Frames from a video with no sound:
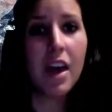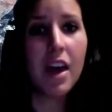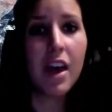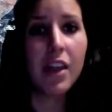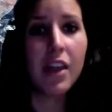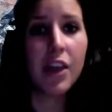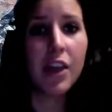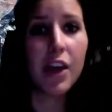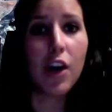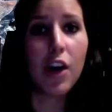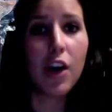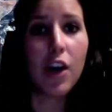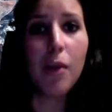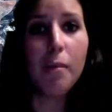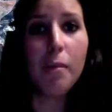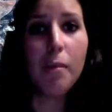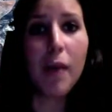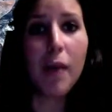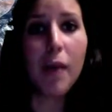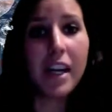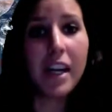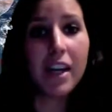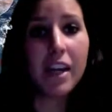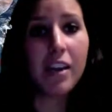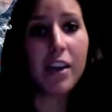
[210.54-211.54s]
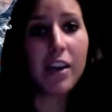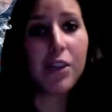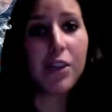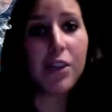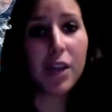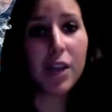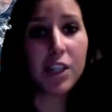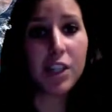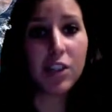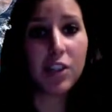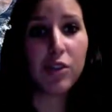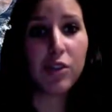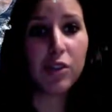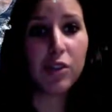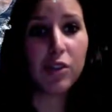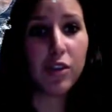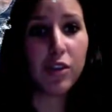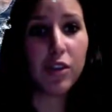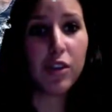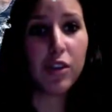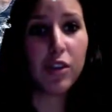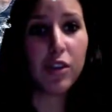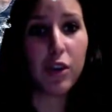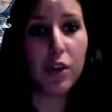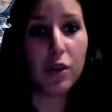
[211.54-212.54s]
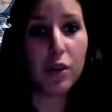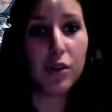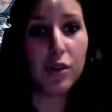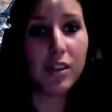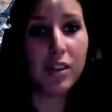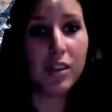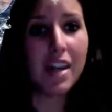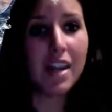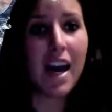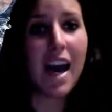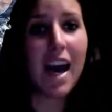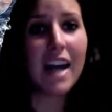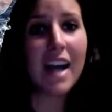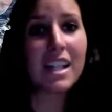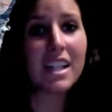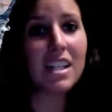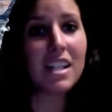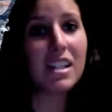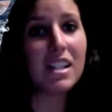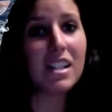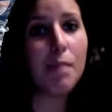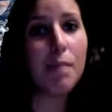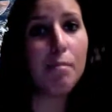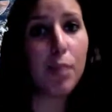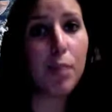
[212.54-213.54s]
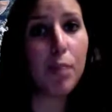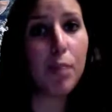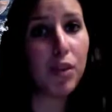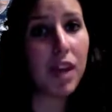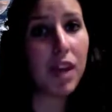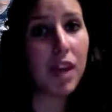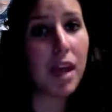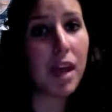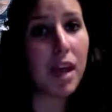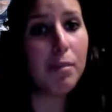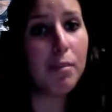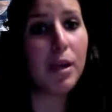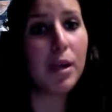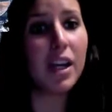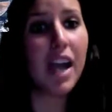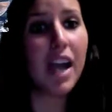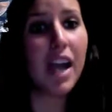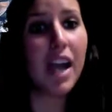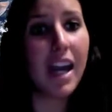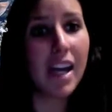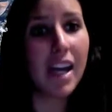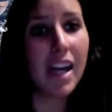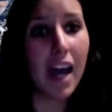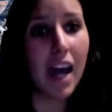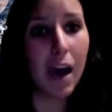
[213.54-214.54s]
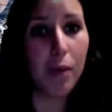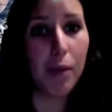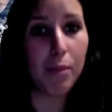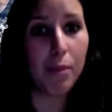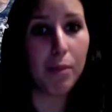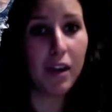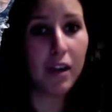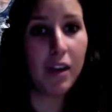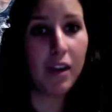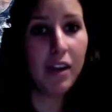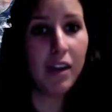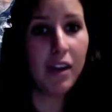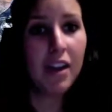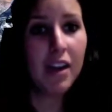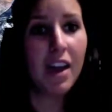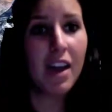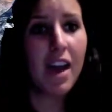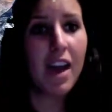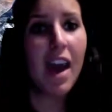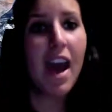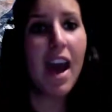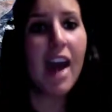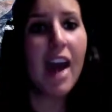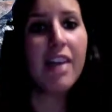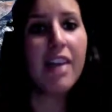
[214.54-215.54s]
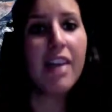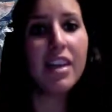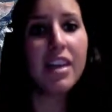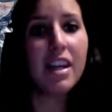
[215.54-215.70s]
There are binary threshold nodes that act as both input and output, and the